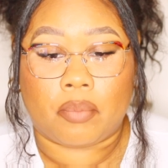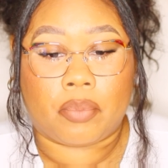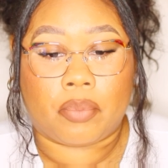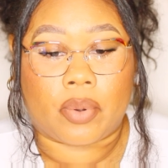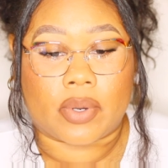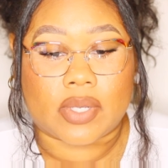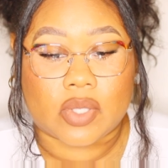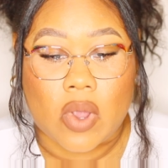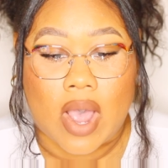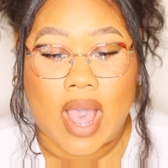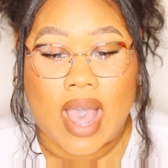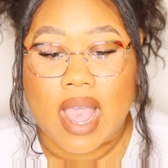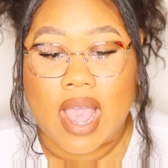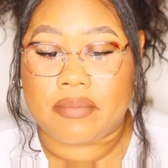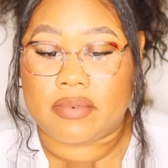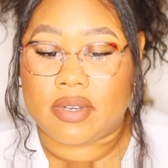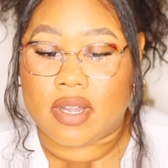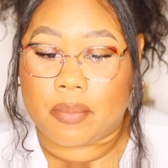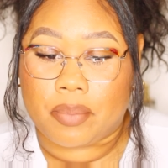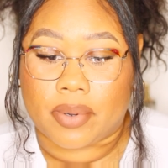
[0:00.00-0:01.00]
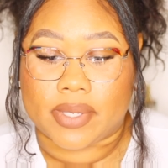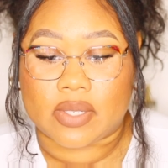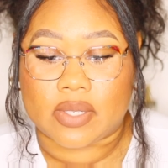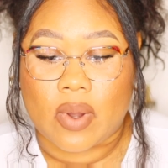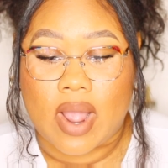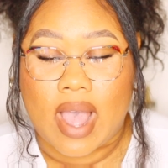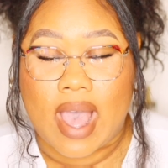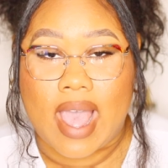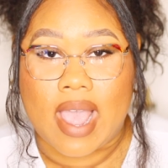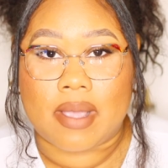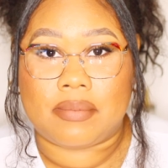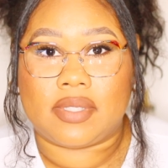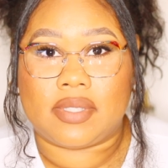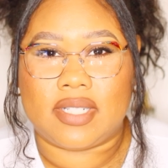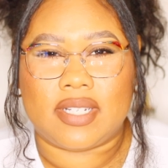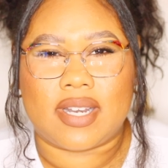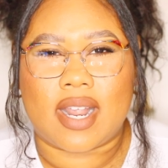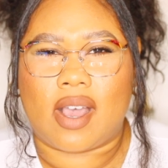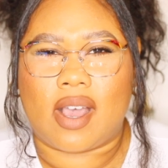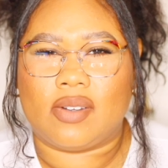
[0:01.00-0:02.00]
prescribed, non-prescribed,
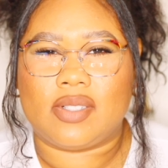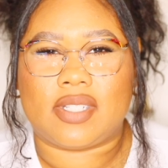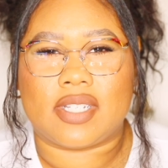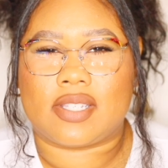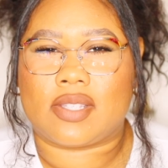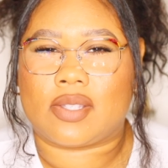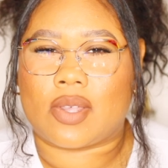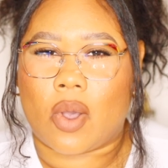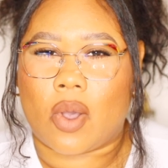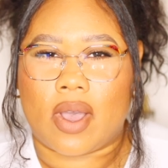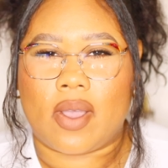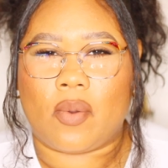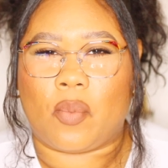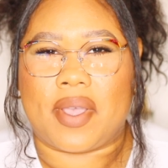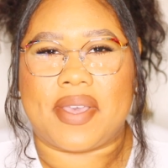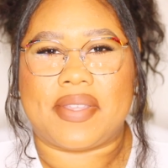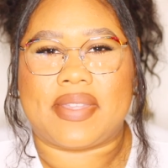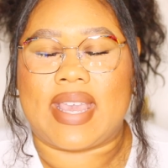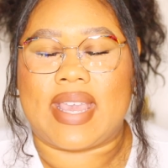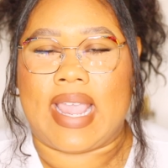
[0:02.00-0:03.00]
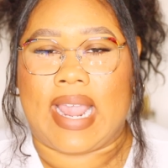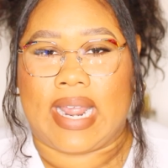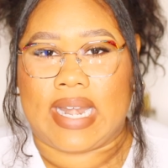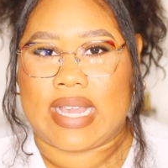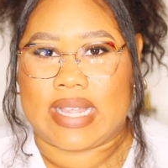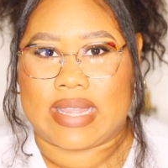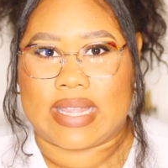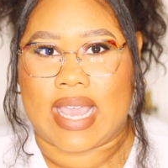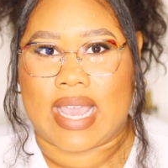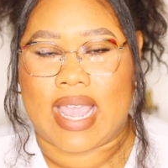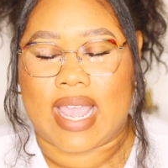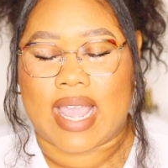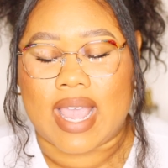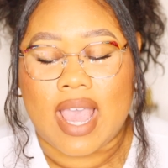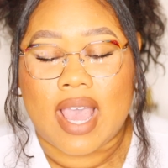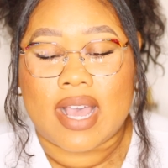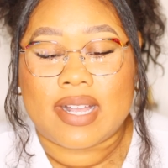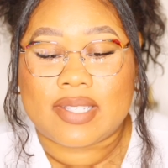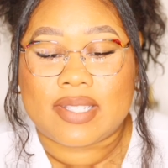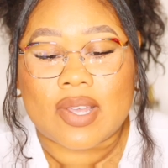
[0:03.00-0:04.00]
you know, just throw it with anything.
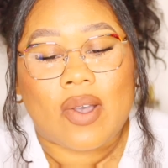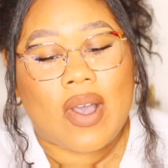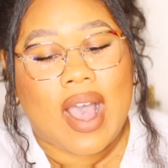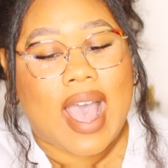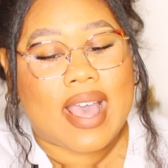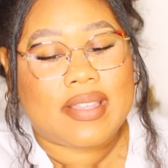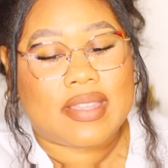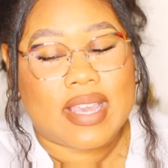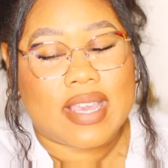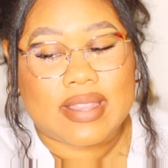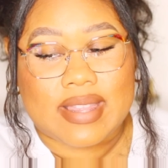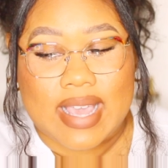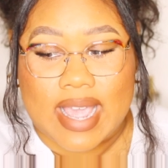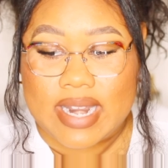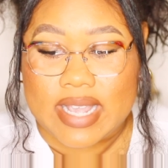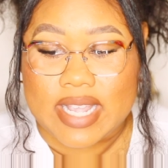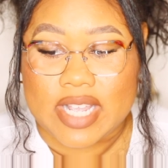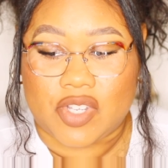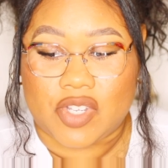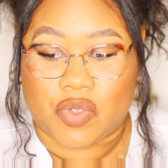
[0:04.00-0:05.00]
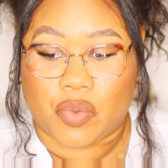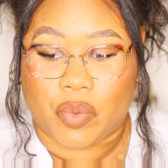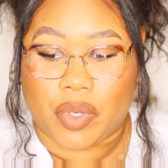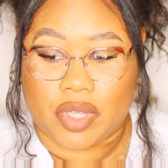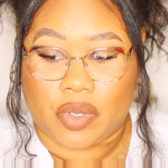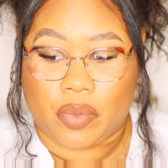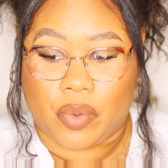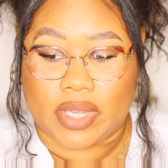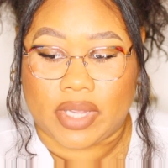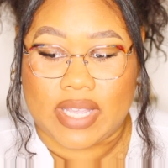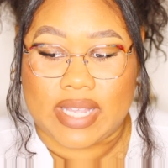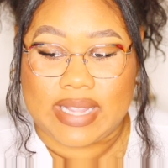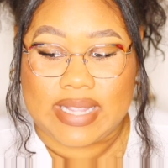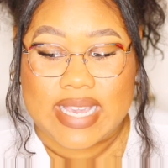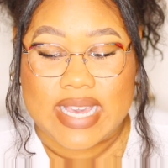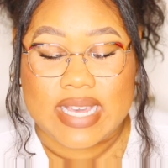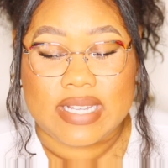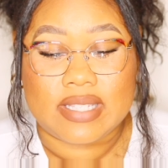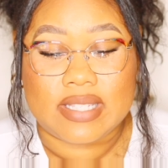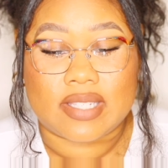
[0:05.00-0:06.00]
So I think that is really
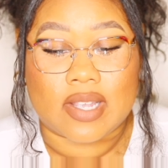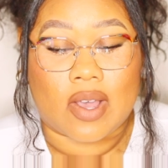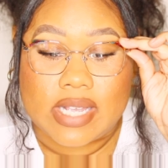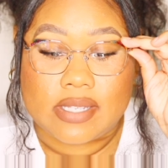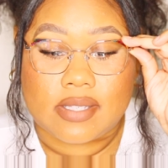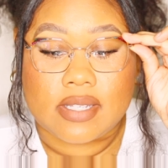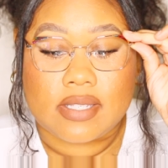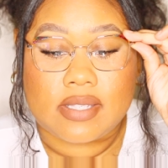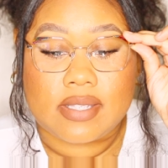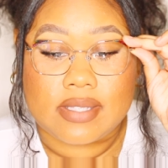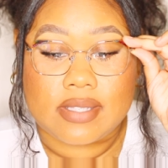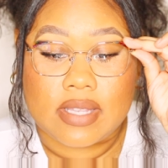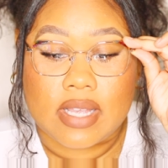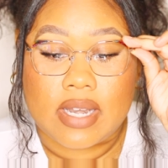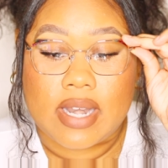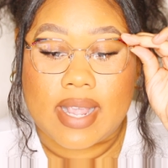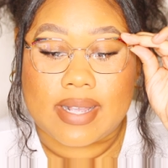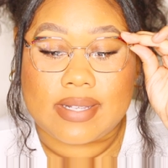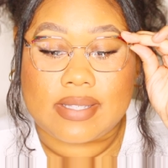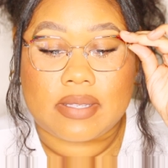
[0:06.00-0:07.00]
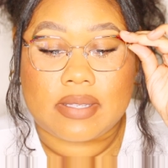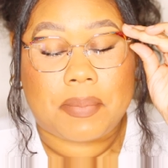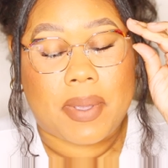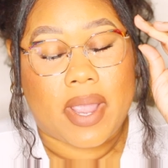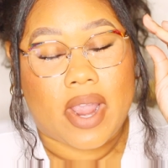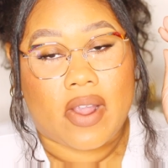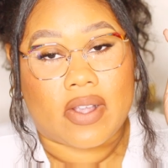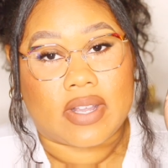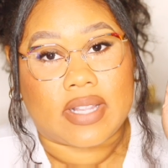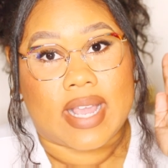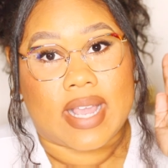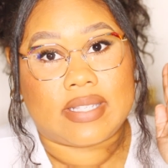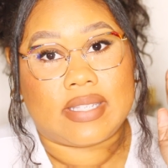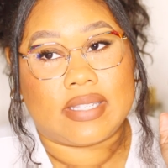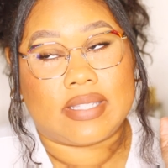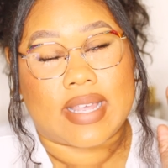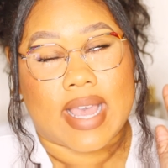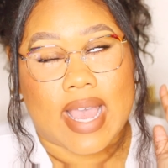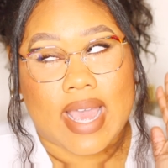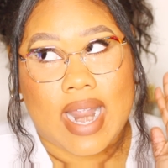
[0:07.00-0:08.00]
neat. So yes, this is the next pair of
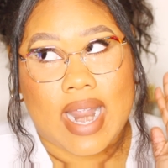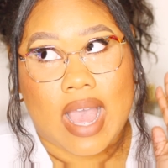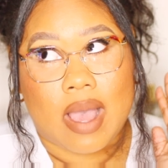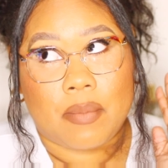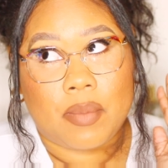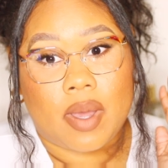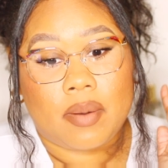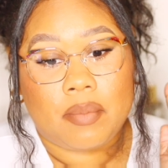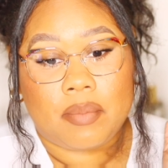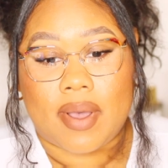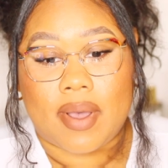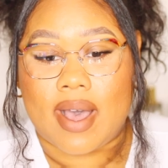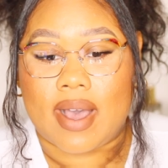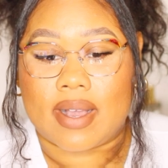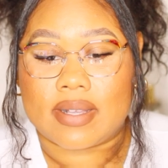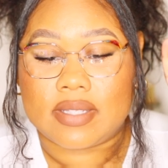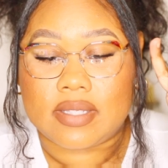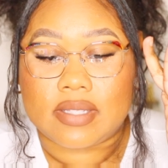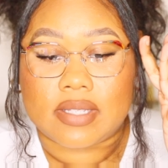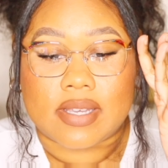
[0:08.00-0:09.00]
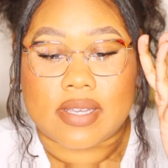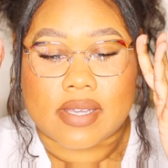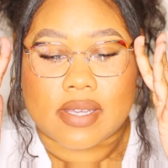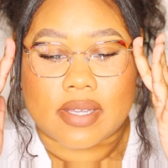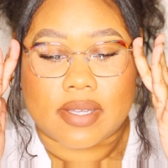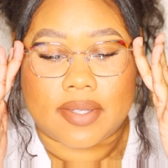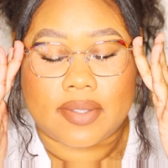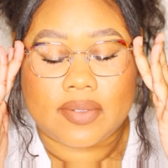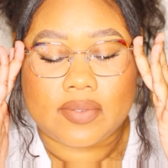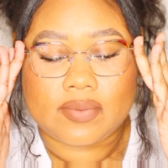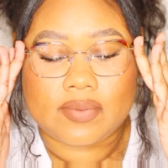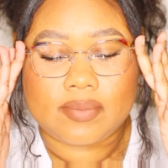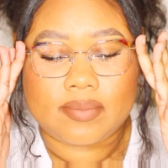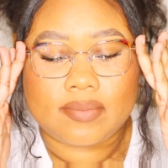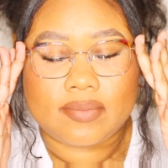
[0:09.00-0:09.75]
glasses that I'm unboxing.